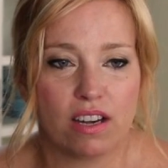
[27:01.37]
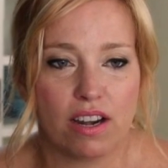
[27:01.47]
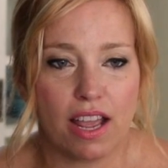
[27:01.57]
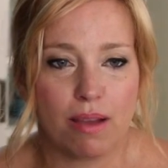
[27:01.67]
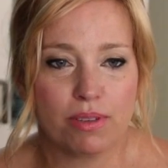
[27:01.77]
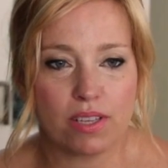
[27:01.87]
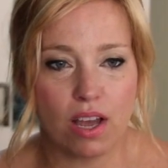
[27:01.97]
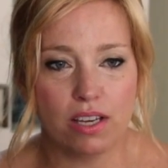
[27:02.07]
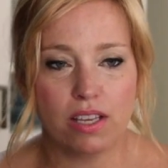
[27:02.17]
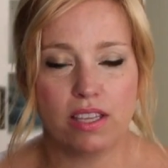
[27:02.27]
that on
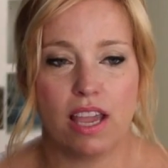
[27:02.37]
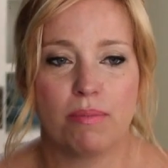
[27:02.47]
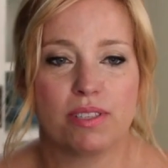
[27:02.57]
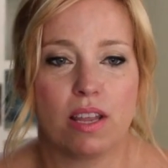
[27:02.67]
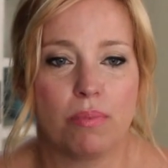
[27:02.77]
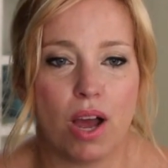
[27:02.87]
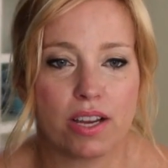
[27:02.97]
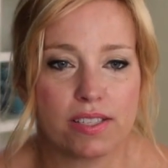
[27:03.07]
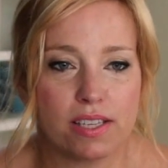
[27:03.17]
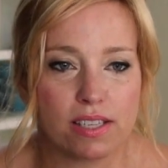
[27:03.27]
Amazon, the Amazon
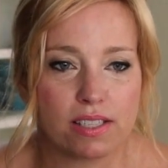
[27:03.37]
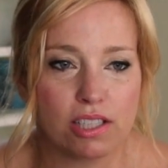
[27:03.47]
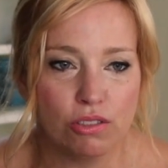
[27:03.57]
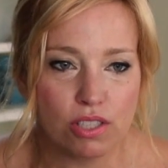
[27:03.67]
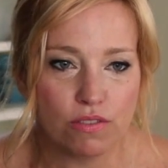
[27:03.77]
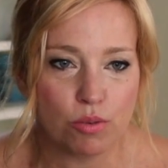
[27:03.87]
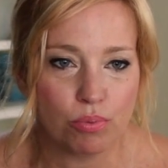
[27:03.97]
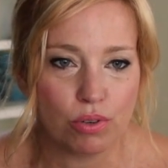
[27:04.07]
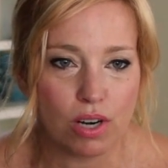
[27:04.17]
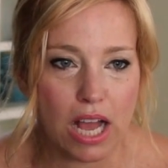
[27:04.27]
box is exclusive to
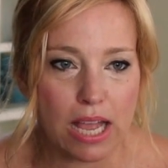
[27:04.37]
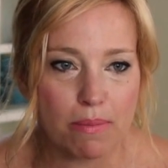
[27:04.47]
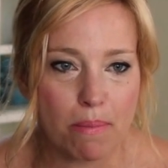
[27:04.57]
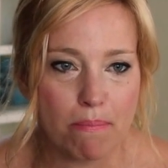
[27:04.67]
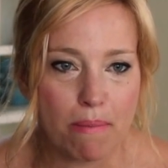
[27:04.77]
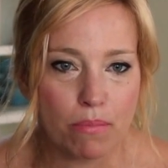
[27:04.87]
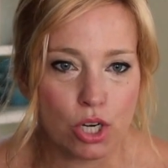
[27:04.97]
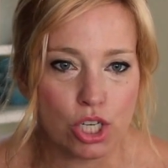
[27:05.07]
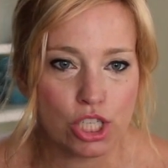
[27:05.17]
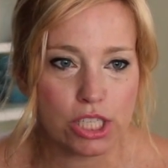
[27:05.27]
Prime
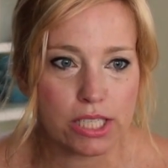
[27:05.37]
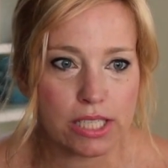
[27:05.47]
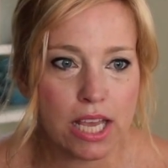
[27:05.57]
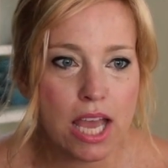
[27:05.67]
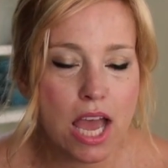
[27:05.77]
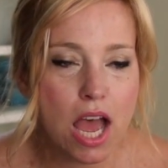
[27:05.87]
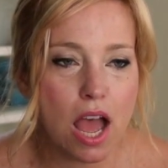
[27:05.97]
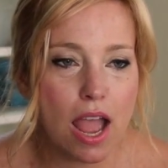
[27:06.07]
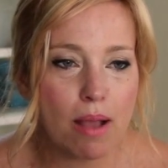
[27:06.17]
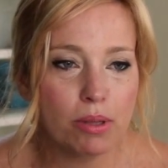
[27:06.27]
members.
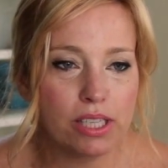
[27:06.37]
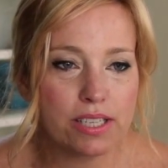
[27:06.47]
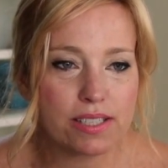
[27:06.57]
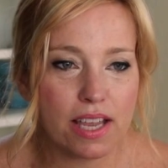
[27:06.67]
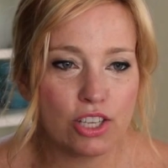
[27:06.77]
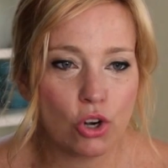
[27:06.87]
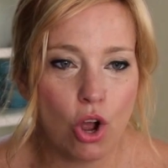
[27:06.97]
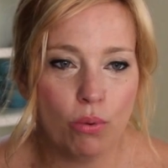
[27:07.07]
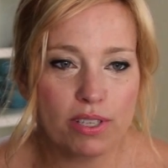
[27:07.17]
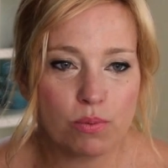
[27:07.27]
Amelie said,
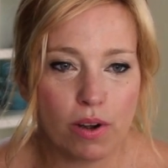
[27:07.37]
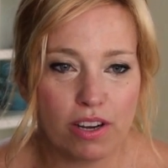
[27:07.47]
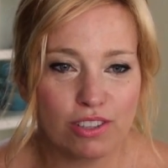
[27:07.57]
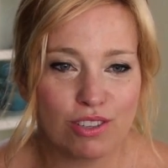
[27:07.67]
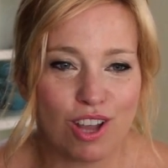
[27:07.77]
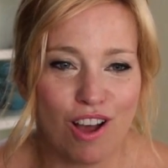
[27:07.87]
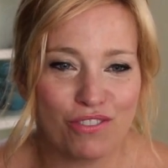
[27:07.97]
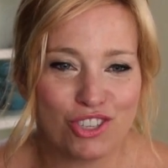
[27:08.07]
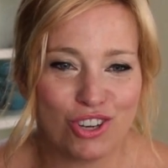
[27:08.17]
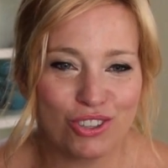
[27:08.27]
you're always wearing those
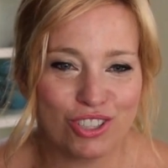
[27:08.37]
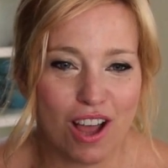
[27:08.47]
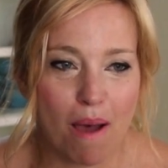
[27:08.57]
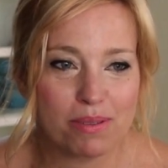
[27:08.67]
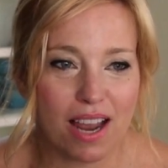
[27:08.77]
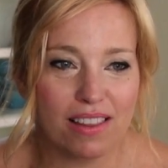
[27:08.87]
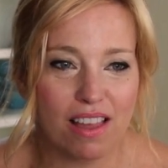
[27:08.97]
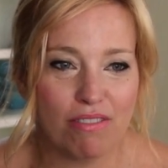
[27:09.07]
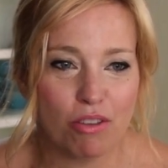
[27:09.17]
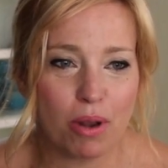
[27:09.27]
off-the-shoulder tops. I
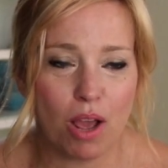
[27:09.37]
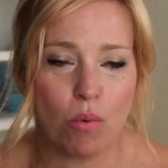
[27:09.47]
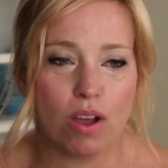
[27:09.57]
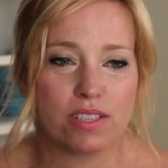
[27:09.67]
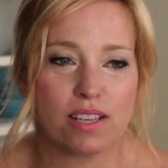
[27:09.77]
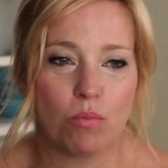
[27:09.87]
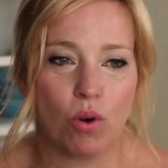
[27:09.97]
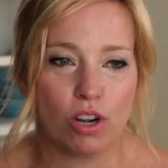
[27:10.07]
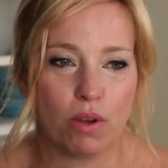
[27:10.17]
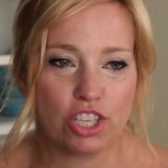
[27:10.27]
love them and I want
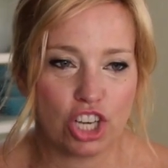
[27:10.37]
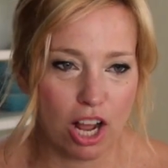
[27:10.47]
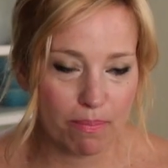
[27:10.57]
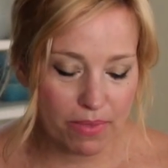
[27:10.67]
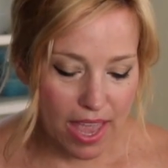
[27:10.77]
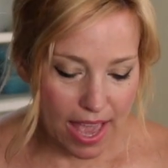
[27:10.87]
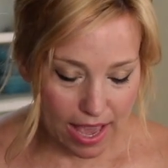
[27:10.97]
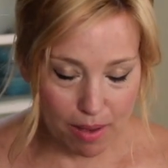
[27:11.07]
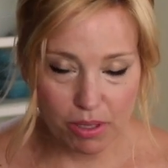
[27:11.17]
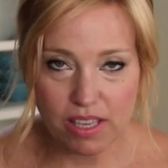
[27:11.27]
some. Where do I shop?
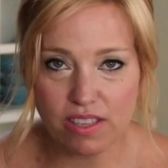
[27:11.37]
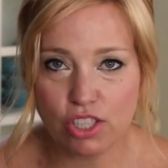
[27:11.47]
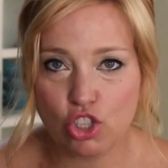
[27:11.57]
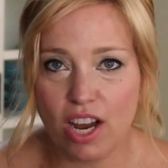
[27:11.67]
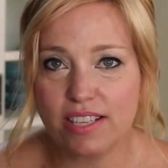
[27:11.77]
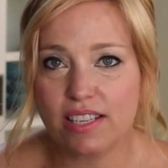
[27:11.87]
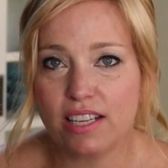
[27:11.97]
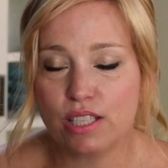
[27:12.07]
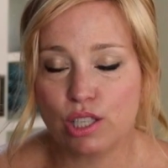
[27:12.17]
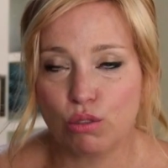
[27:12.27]
Amelie, this dress
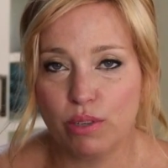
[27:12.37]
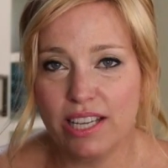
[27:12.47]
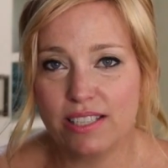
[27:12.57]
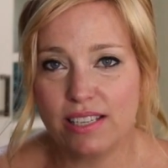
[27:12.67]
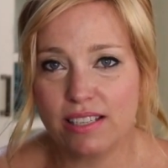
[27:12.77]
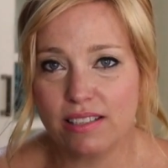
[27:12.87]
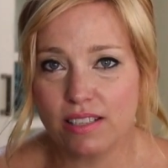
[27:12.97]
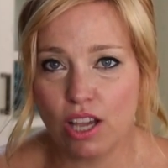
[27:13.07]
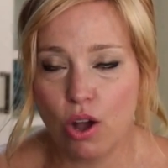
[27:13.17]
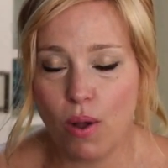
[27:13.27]
is 3
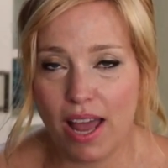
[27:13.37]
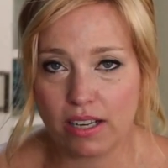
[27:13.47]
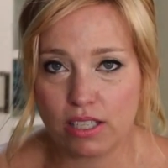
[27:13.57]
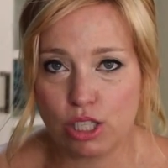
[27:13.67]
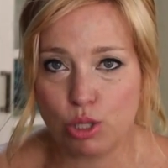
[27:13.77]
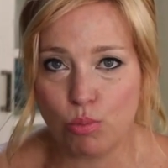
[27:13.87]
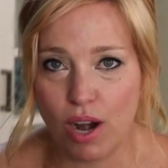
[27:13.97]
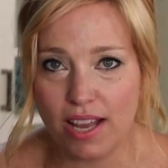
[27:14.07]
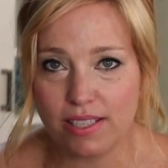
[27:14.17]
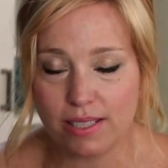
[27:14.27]
seasons ago at
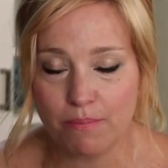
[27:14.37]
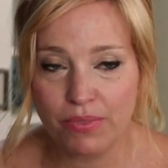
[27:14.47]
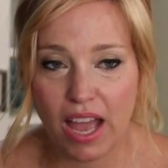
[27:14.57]
Express.